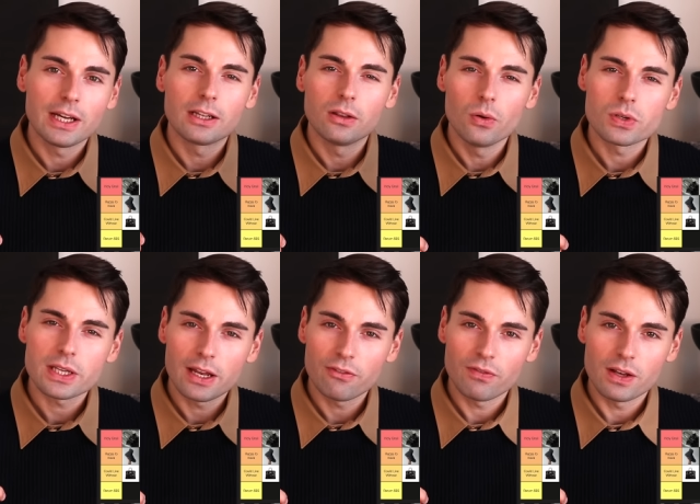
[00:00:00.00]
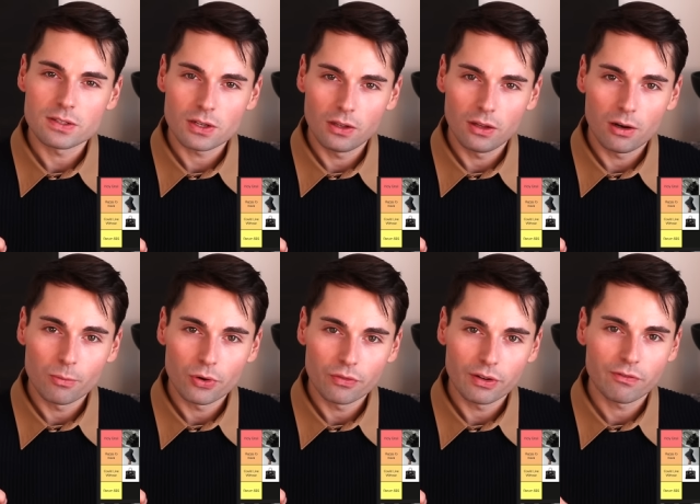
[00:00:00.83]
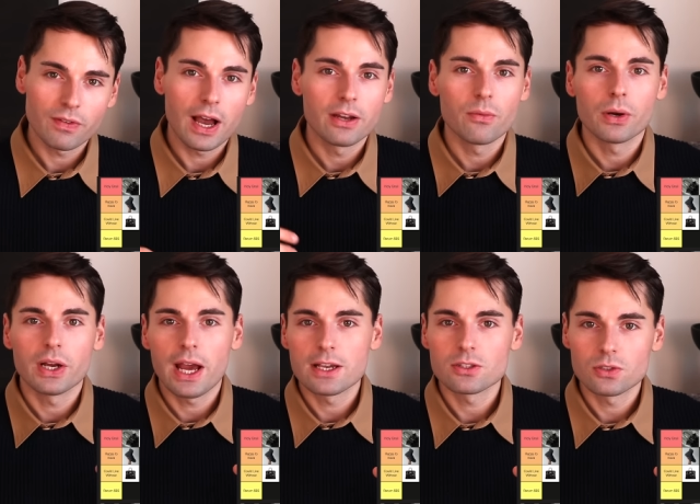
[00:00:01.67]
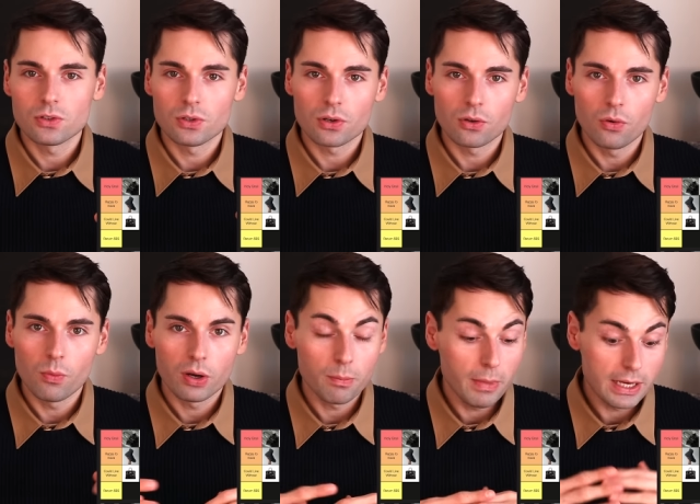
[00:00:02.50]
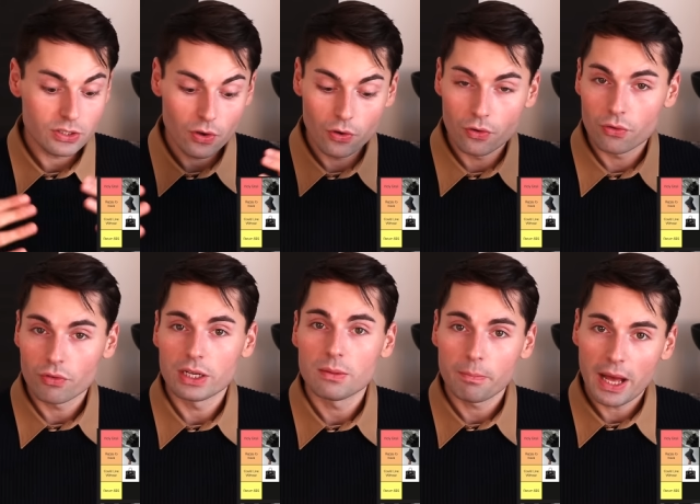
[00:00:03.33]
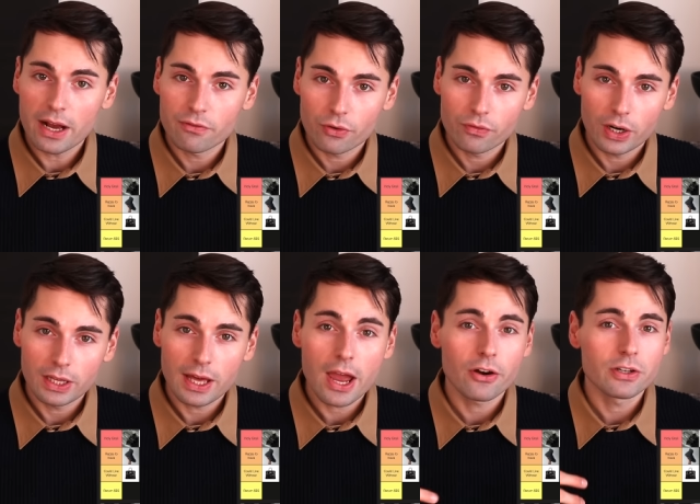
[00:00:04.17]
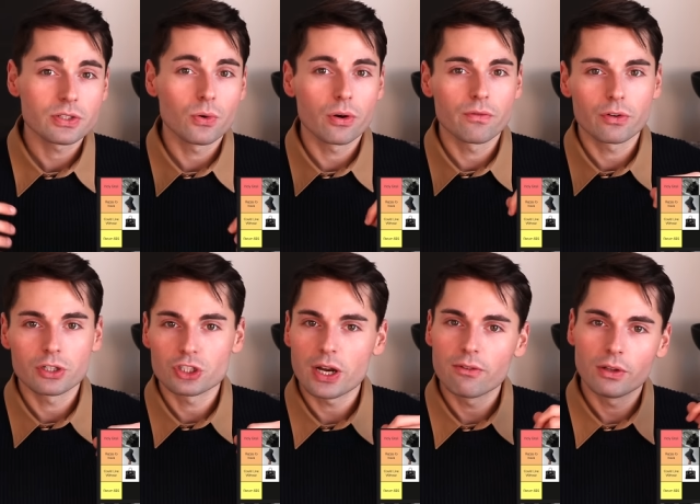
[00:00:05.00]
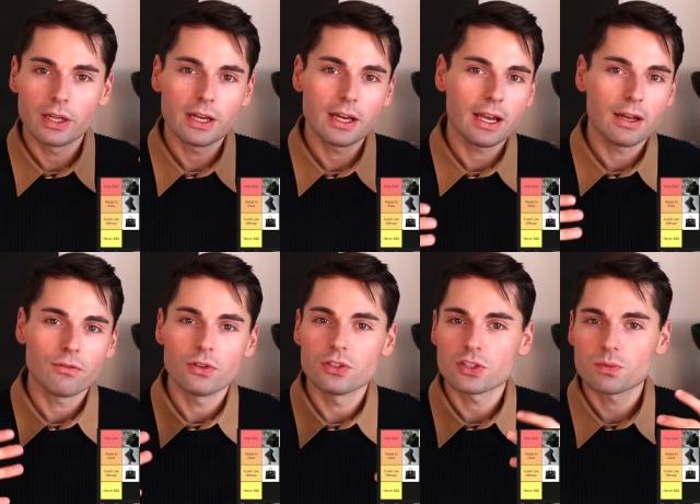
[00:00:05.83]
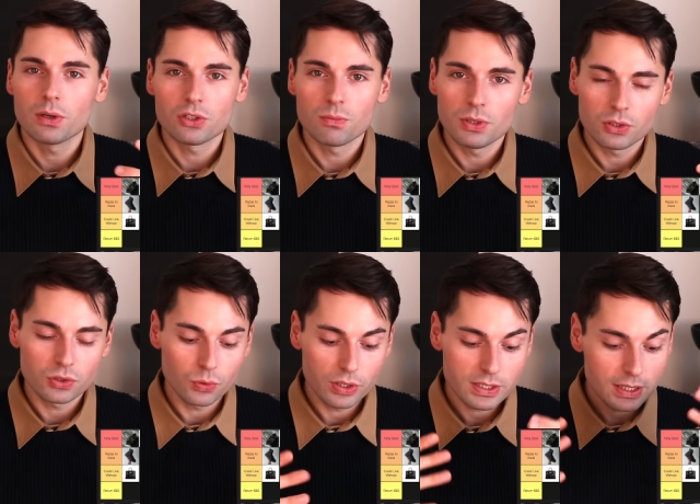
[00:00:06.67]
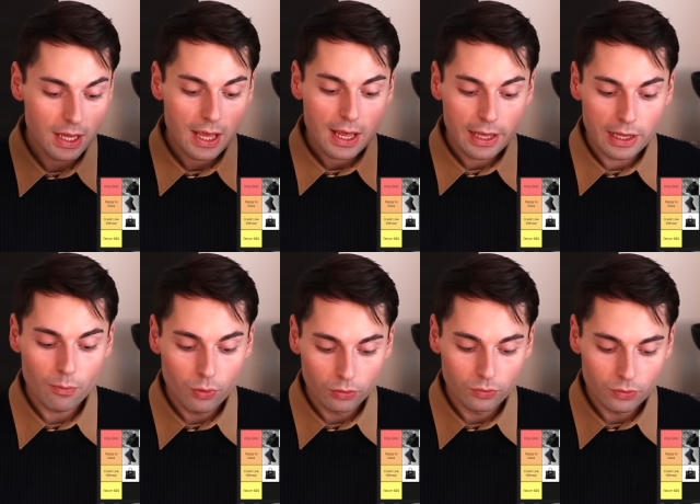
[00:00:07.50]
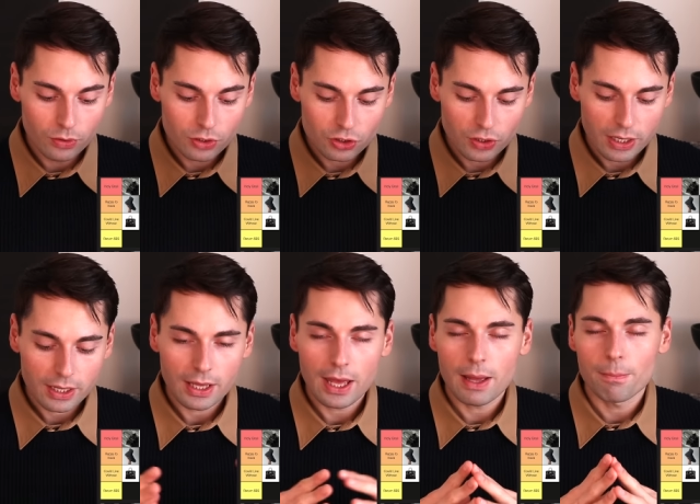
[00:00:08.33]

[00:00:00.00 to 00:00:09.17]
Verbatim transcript: It looks and feels a lot more refined, whereas the Uniqlo one makes a great bag for running errands or for traveling. And if you just want to be a tourist, it will do the trick.